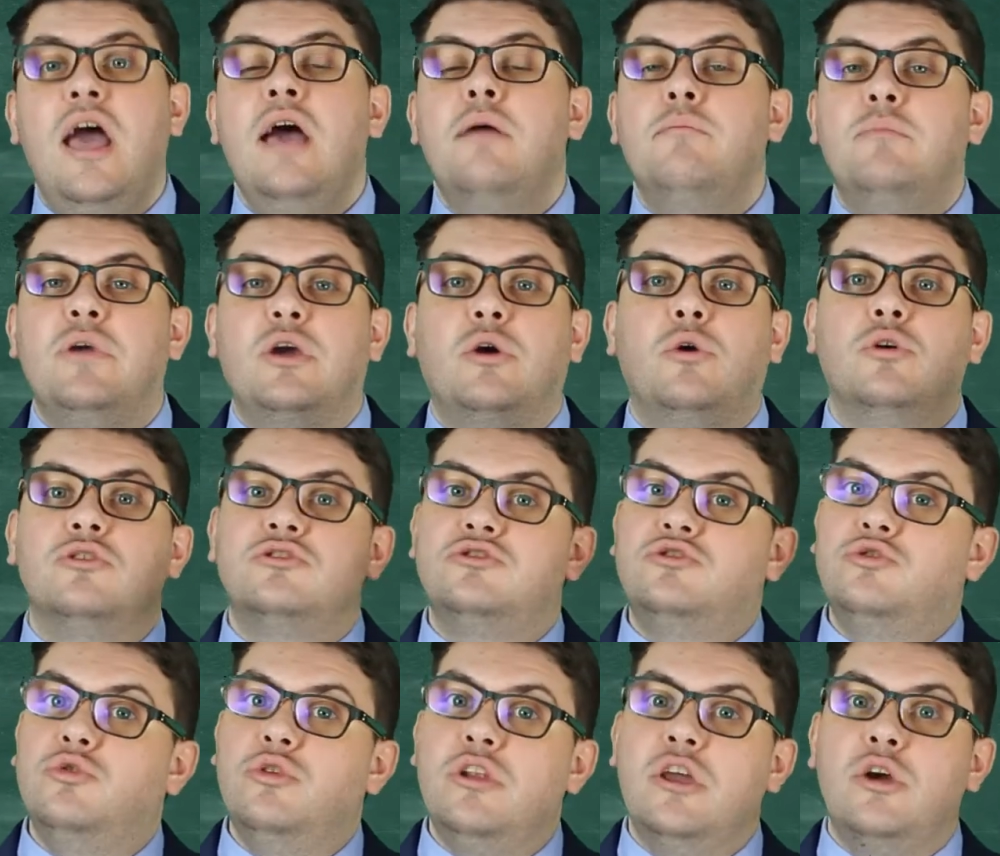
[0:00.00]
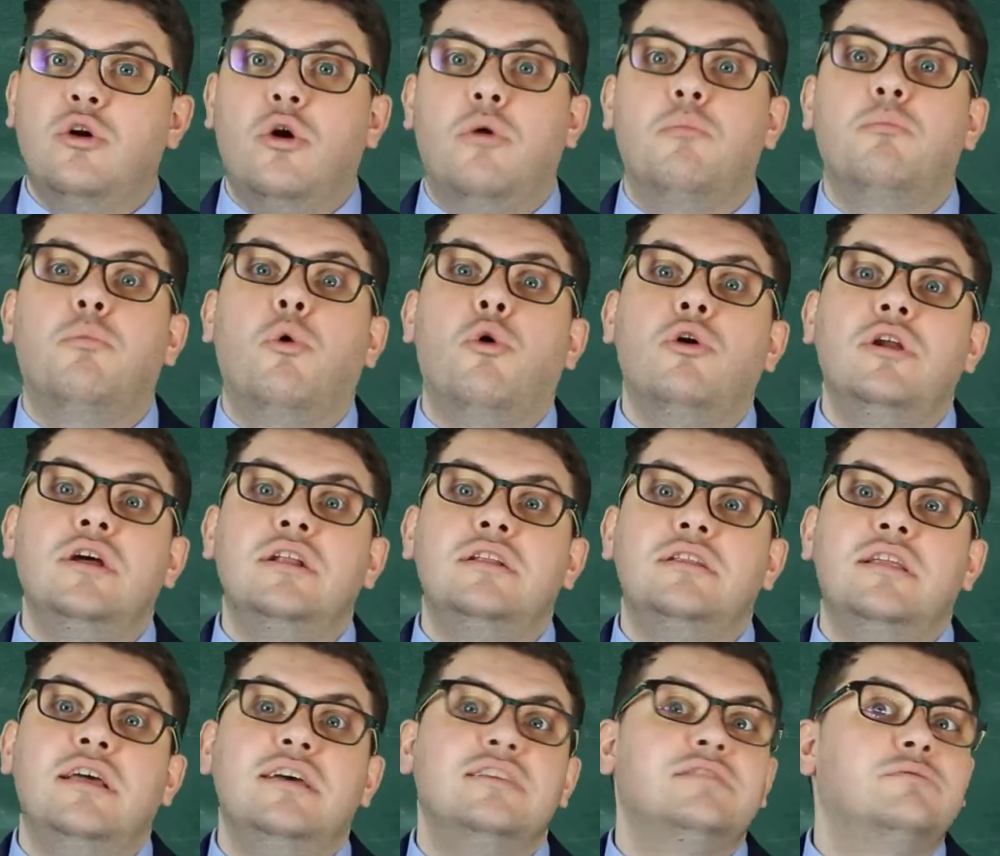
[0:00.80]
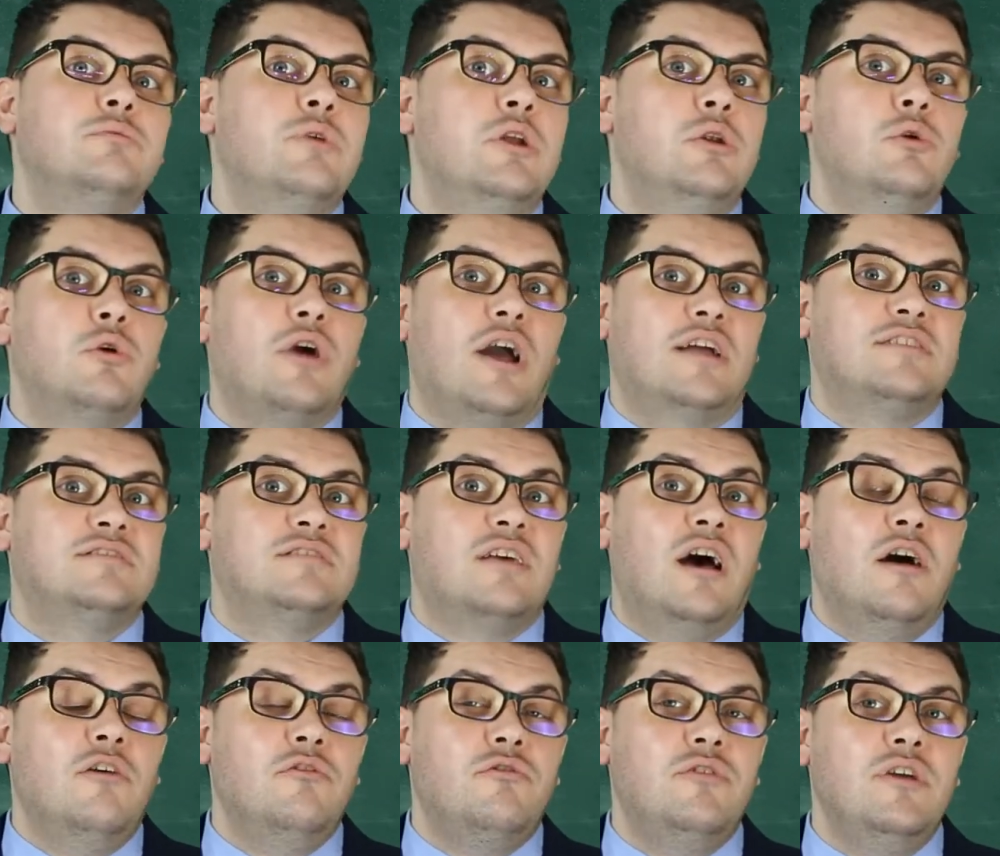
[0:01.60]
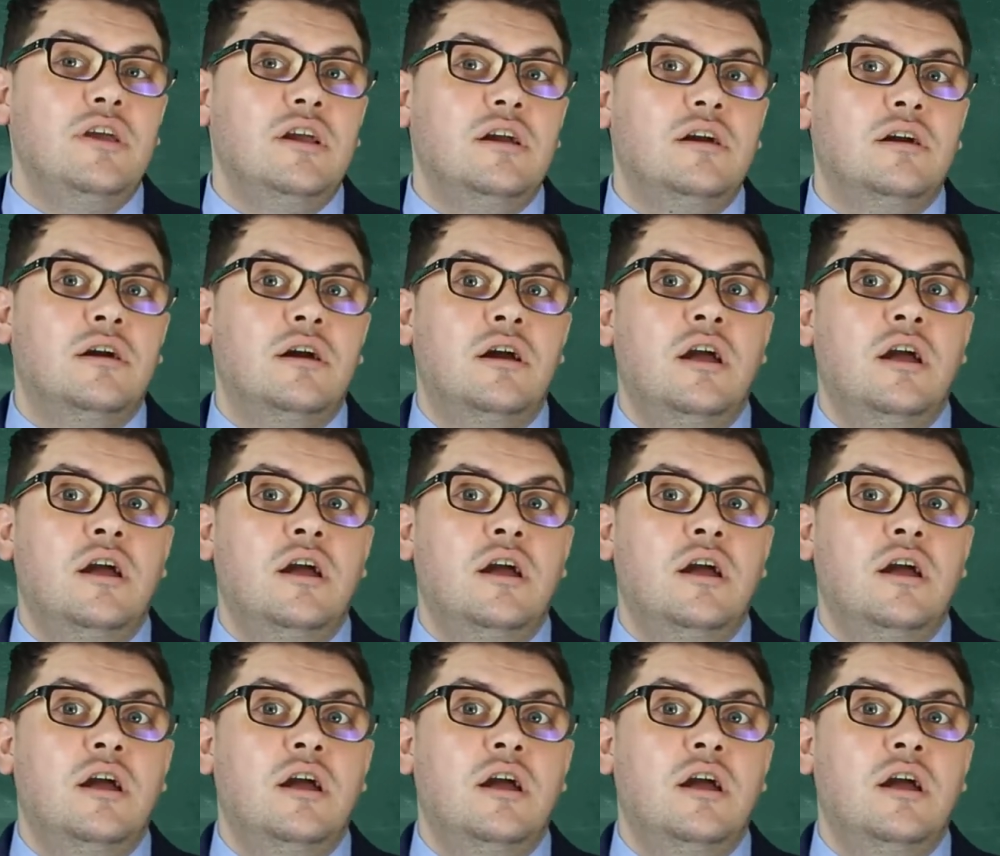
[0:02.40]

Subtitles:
because during component test we look at something,